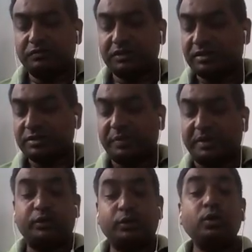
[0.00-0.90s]
with
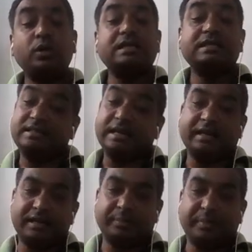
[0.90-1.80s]
respect to
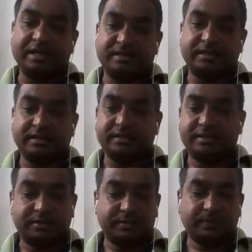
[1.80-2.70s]
static
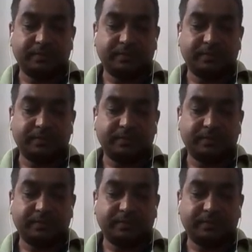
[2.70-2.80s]
capacitors.